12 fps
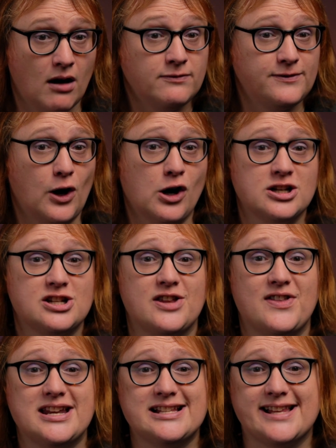flocked to
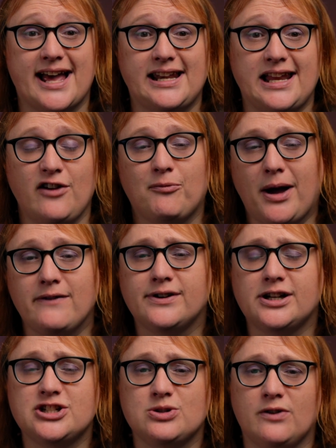the Nissan Leaf by
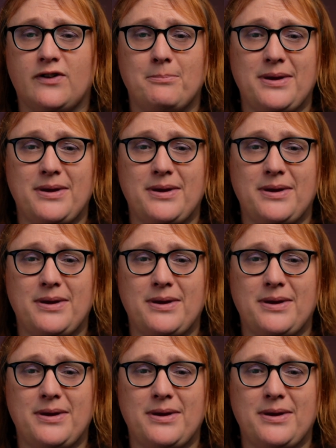virtue of it